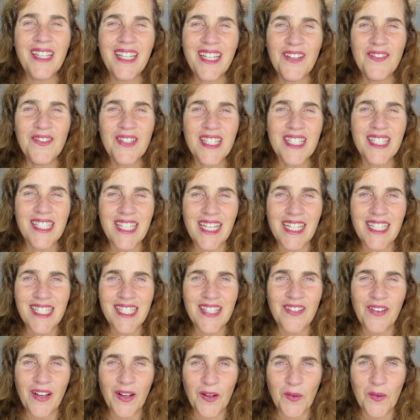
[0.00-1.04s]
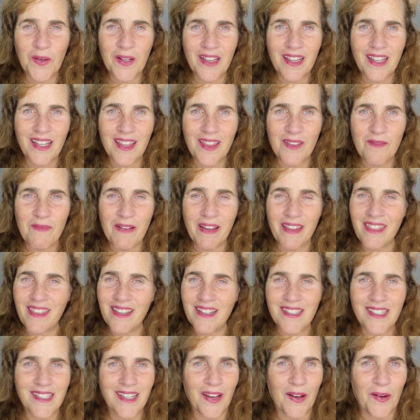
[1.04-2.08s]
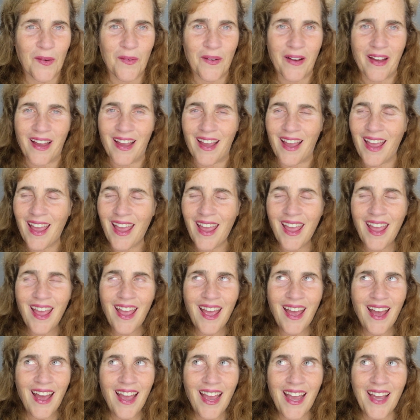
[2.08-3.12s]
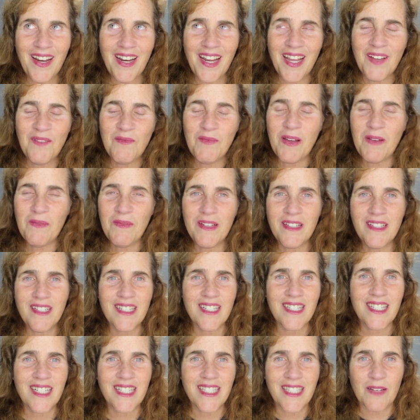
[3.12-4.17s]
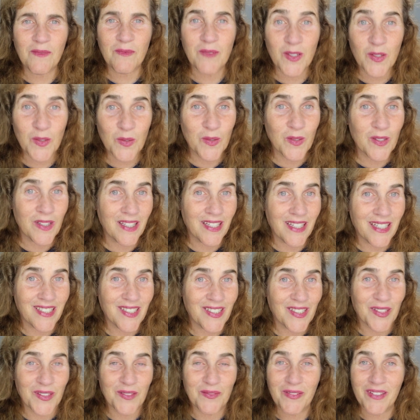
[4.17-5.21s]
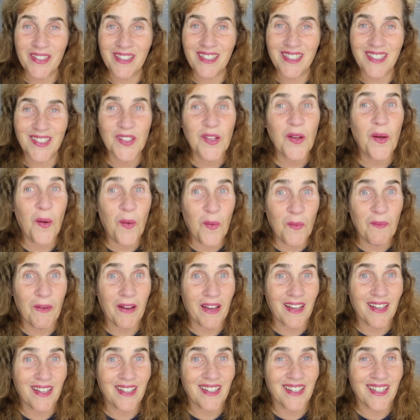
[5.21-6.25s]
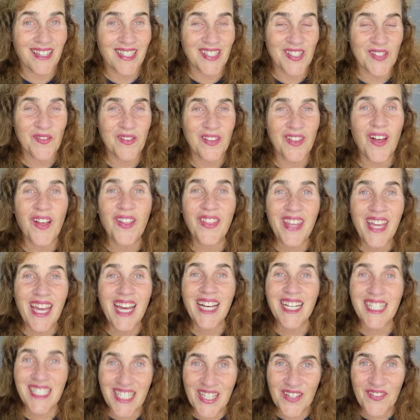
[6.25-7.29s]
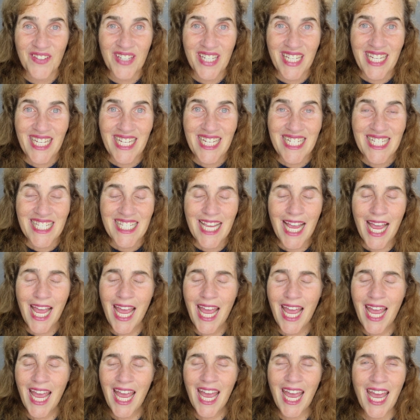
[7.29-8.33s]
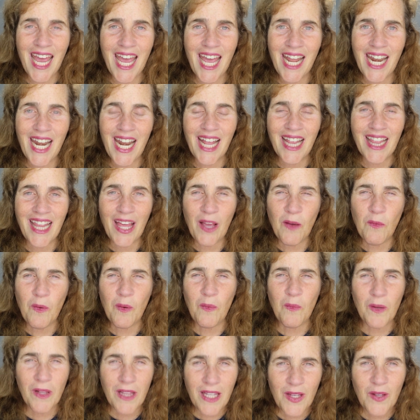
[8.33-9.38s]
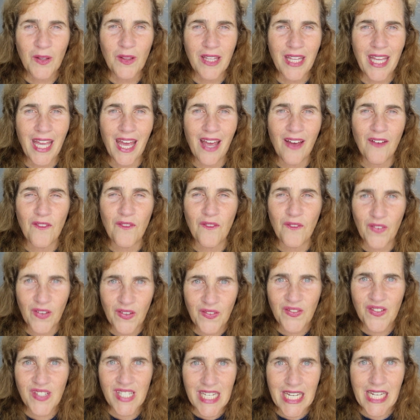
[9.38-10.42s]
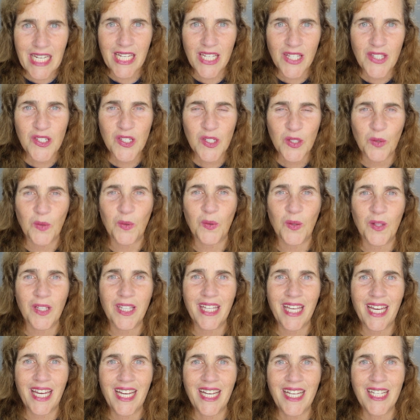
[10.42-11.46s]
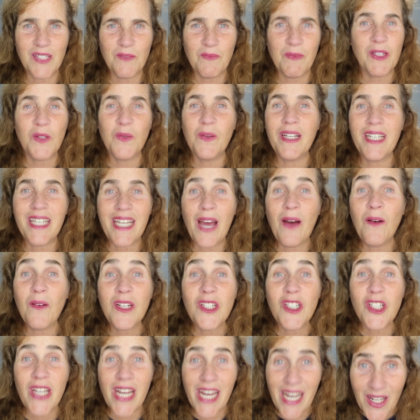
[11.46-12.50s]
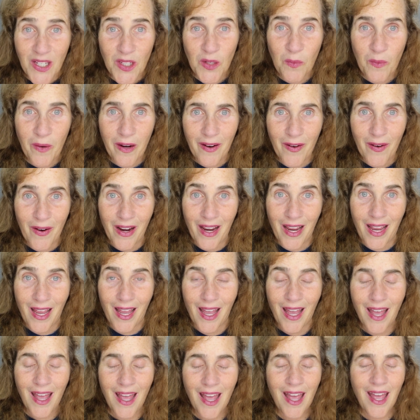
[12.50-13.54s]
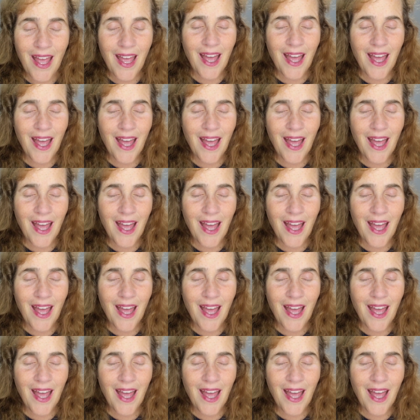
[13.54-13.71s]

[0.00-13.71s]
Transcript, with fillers: really gives a sense of how quickly the month is going. And, and maybe it's just because I'm a school teacher, because, oh my goodness, with all the activities, and like we really only have 15 school days between now and January. January